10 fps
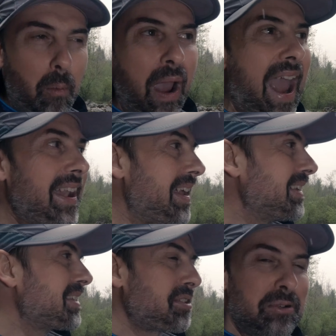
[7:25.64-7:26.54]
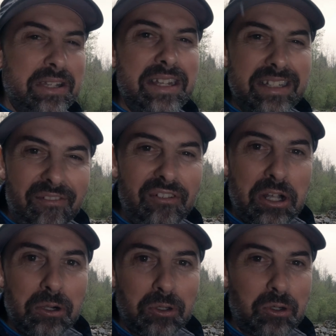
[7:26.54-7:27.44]
my van and it's really
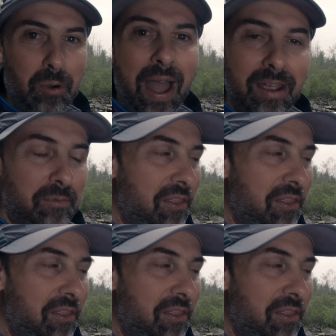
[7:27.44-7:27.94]
difficult to dry